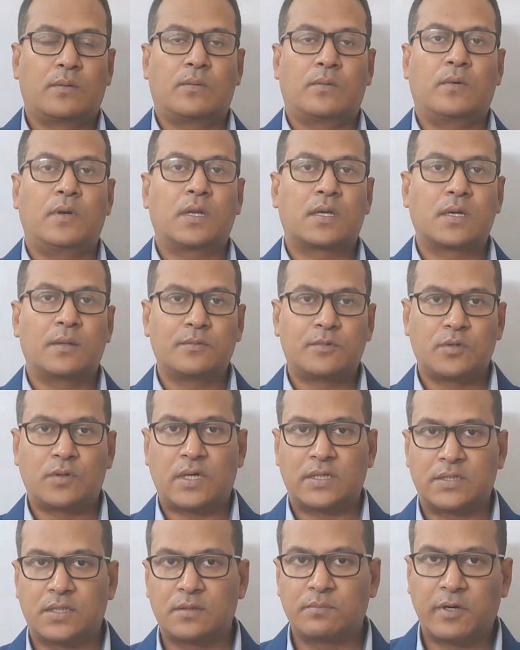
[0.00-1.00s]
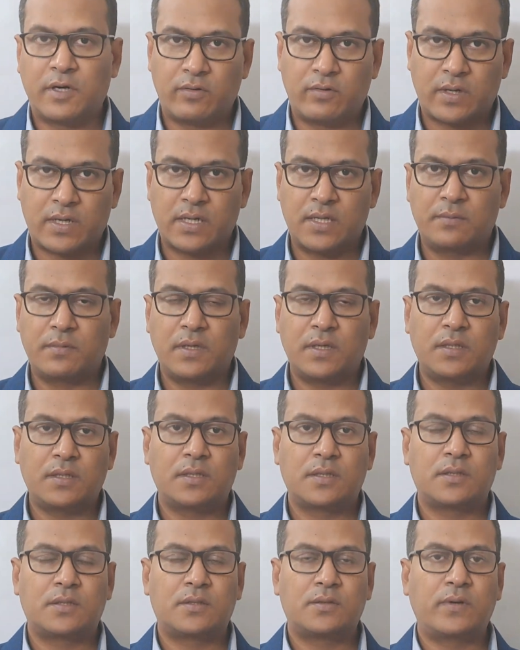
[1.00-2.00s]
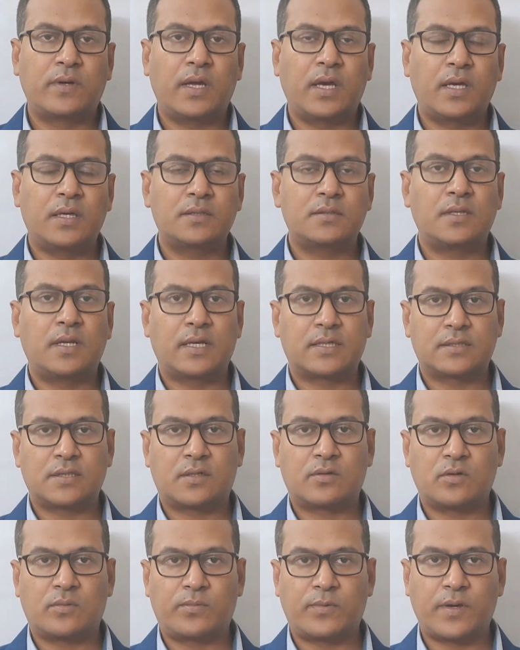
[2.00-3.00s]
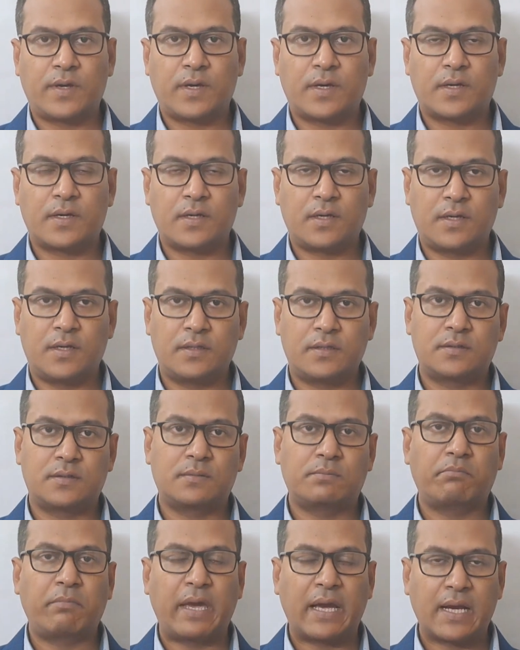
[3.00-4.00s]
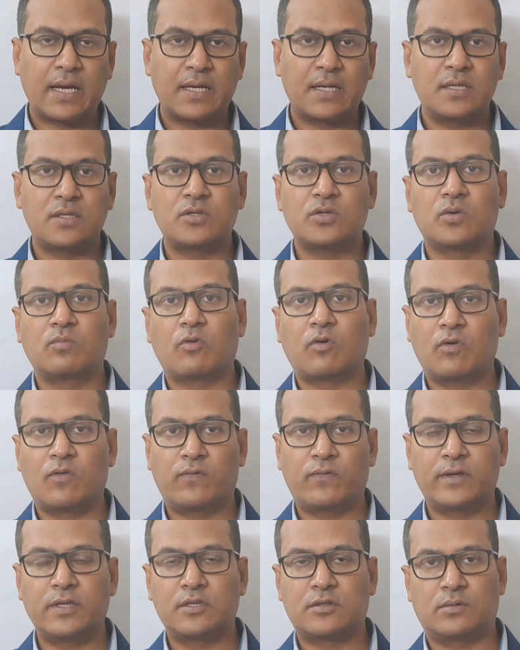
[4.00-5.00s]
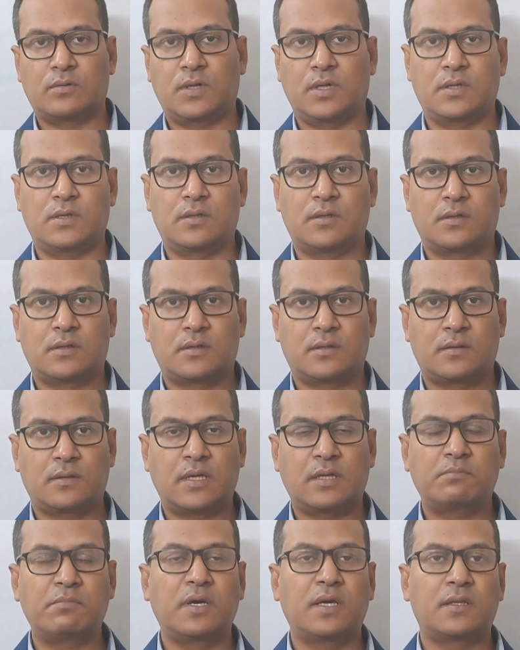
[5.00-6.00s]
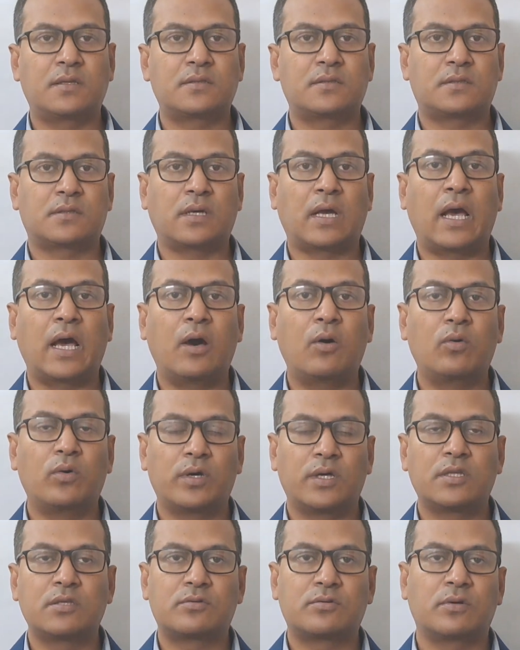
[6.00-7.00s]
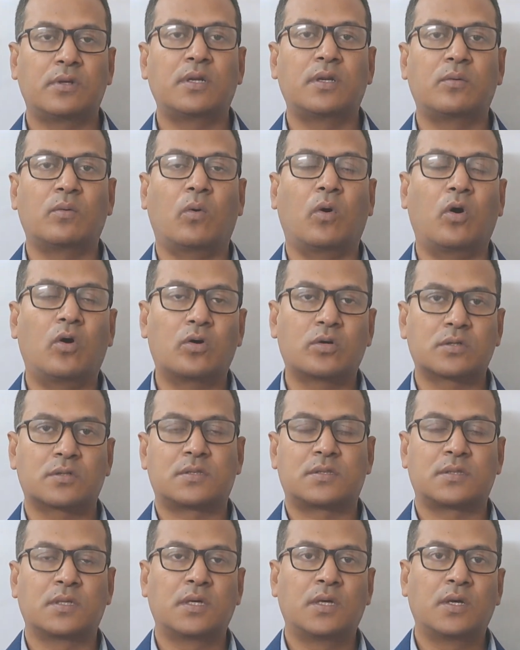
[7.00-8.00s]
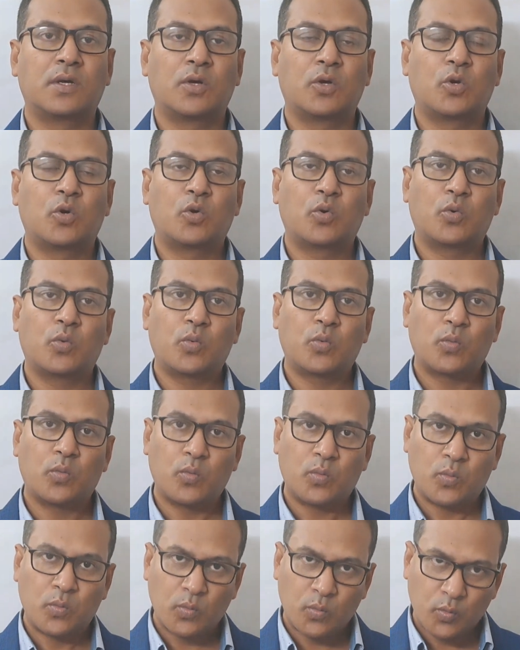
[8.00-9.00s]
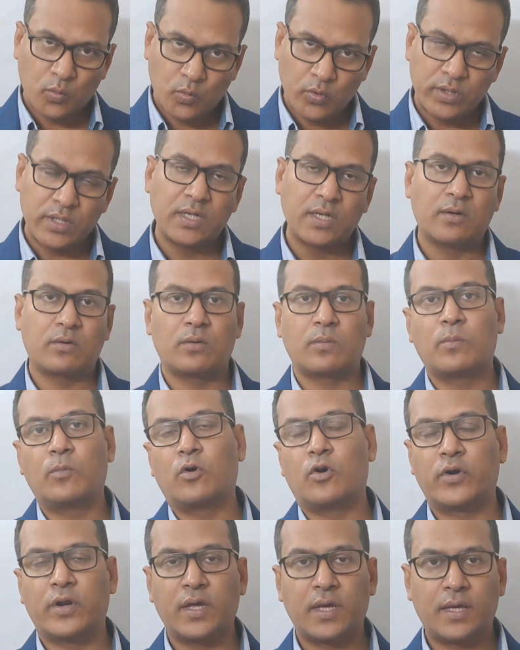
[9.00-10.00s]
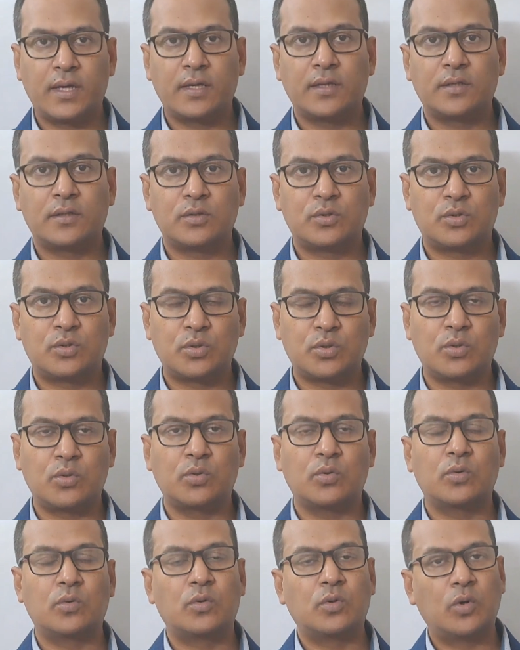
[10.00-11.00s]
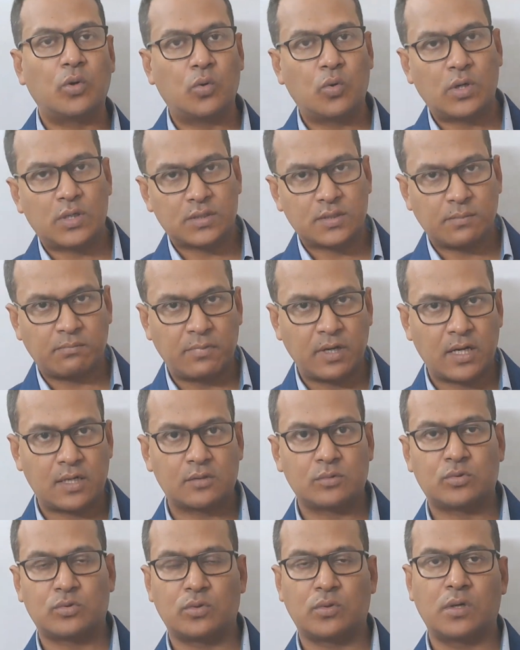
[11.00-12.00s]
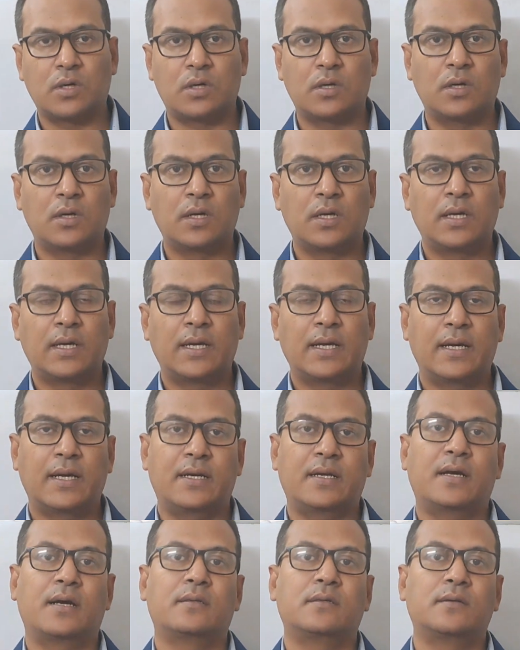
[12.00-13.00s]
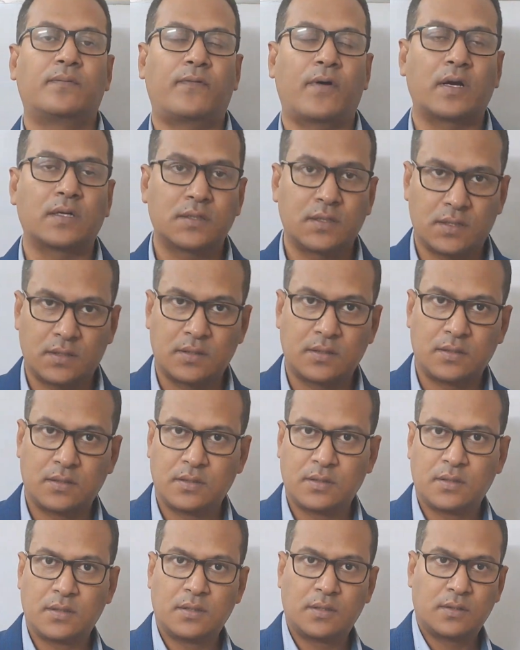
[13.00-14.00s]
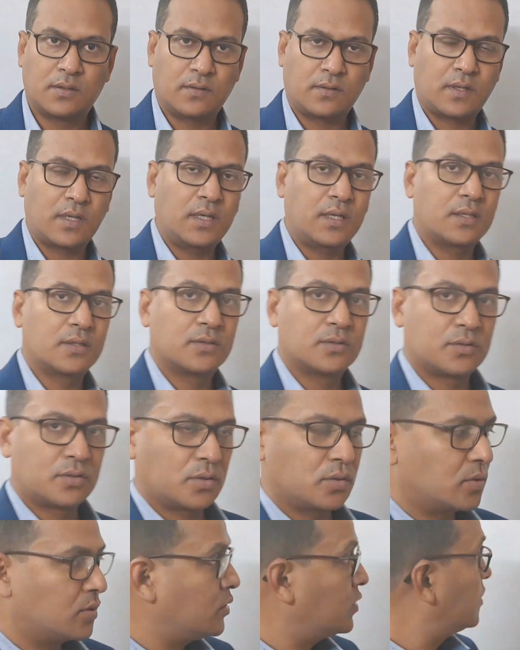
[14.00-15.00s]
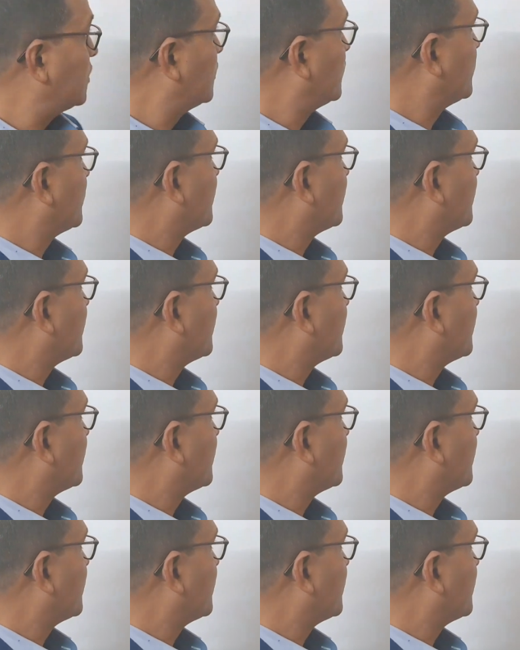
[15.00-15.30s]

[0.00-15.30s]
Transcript: Welcome to Azad Bioacademy. Today's lecture topic is mechanism of insulin. That means how insulin works within our body to lower the blood sugar and other function. Okay, so